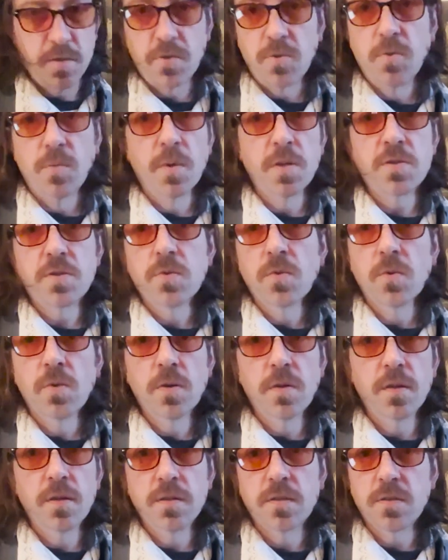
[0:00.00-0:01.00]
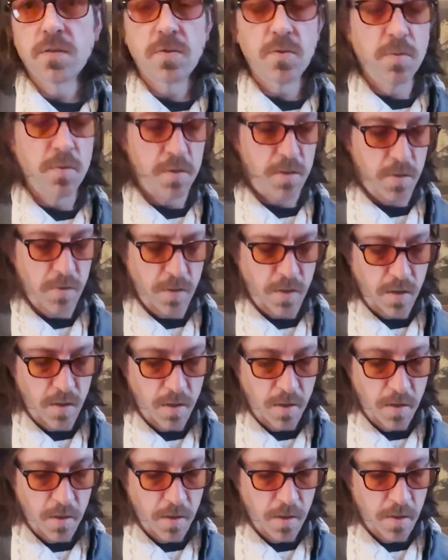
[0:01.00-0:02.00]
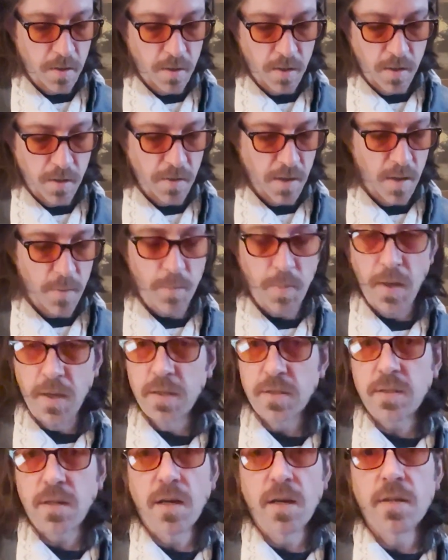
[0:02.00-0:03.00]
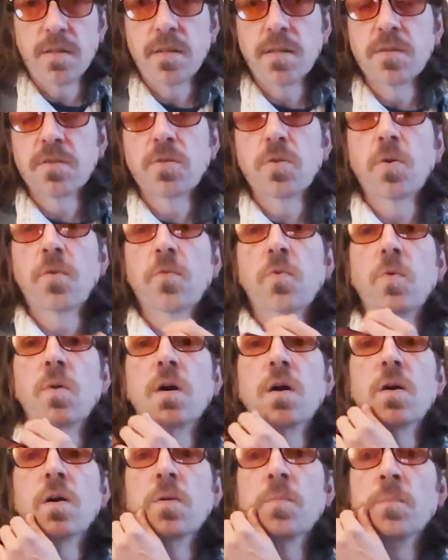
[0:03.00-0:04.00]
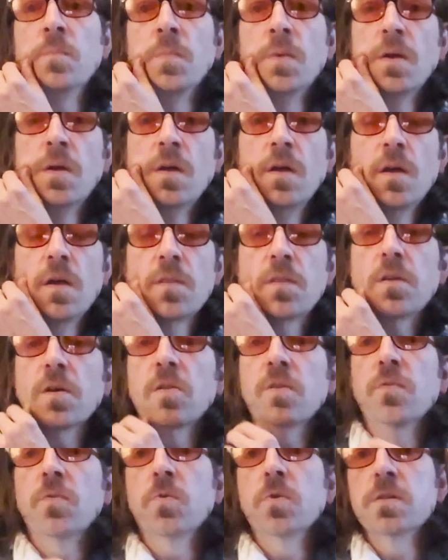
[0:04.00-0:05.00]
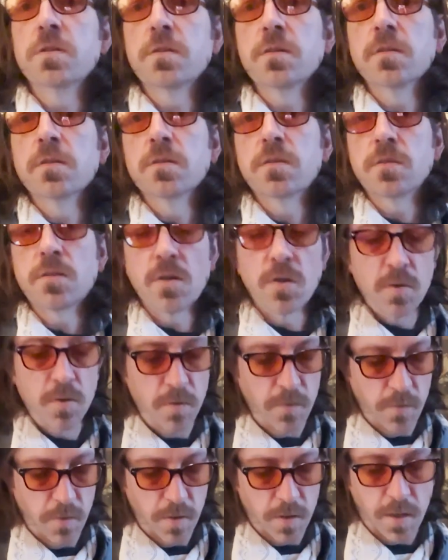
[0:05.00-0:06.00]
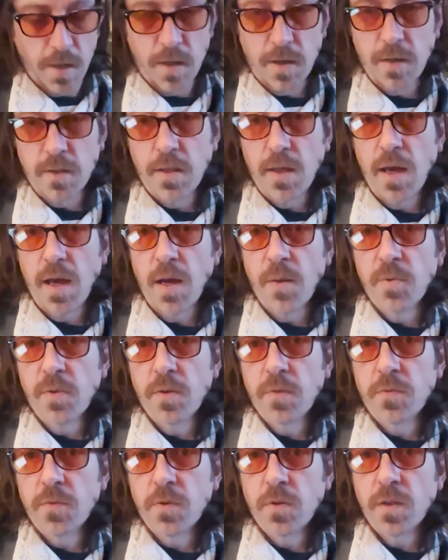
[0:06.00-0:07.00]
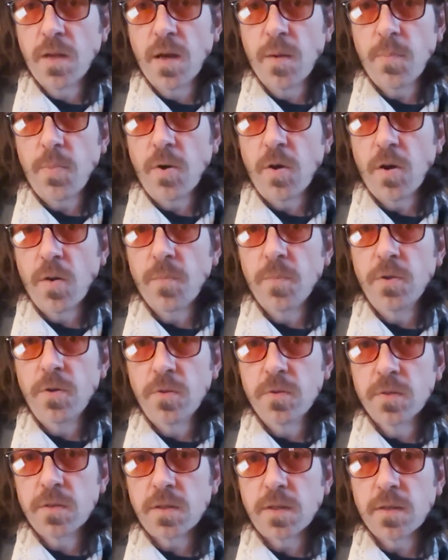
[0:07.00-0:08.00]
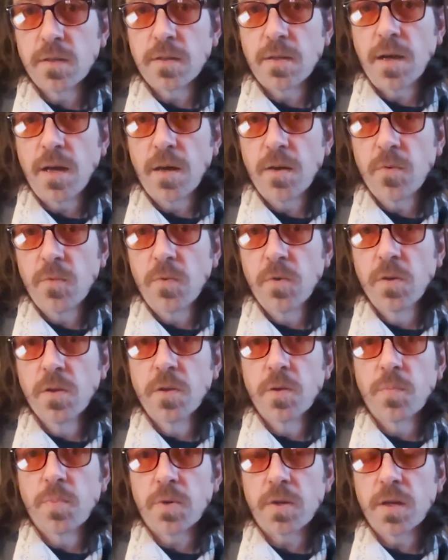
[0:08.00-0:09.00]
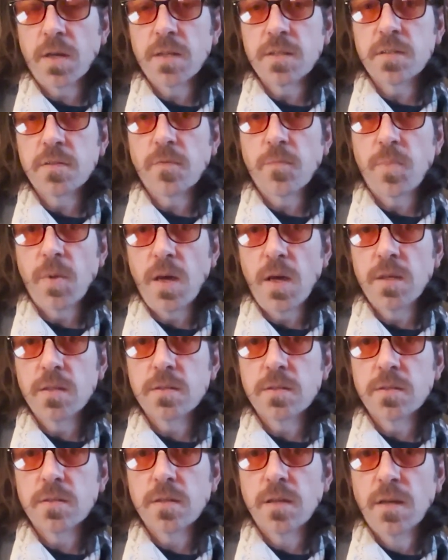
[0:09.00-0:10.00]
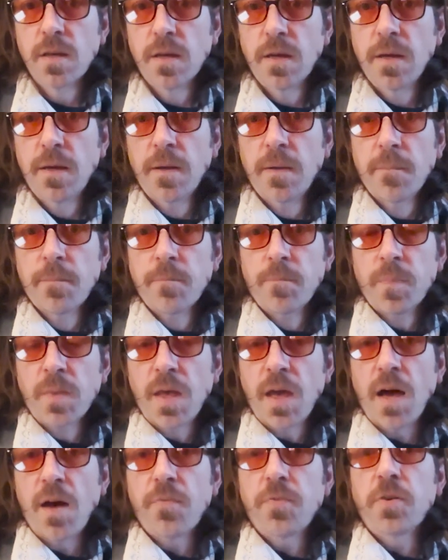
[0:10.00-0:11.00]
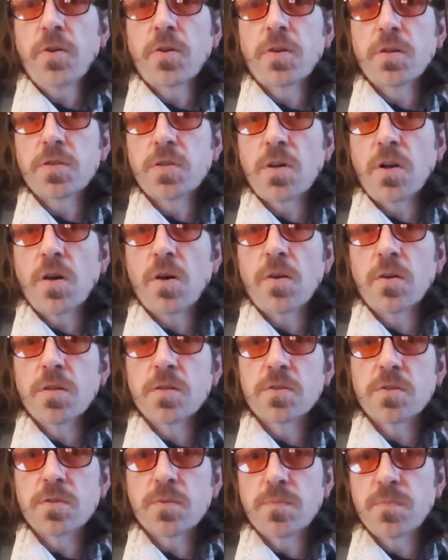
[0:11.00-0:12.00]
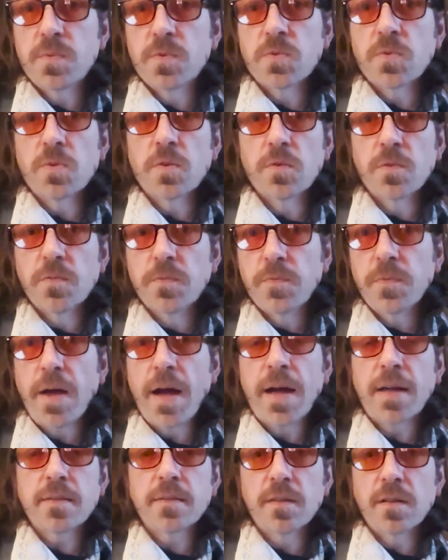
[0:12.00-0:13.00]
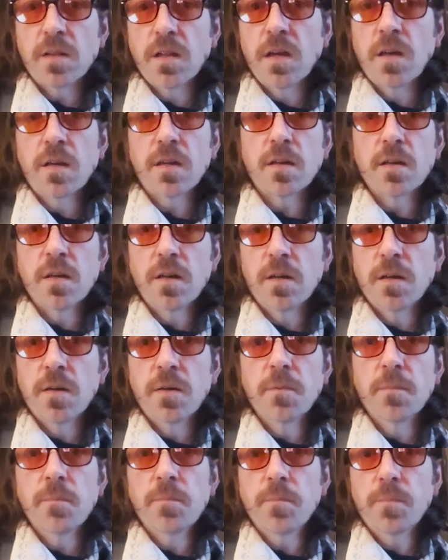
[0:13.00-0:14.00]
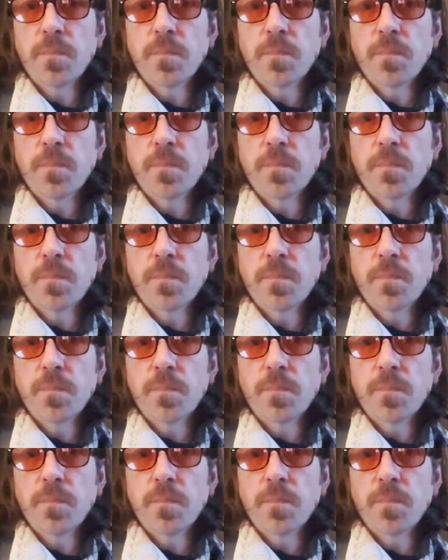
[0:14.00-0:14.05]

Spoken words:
too much noise, it's too much going on. That bass kind of tends to overwhelm the other voices, so you really got to get in the habit of doing that palm mute to get that really percussive bass. Half of your guitar is sort of acting like a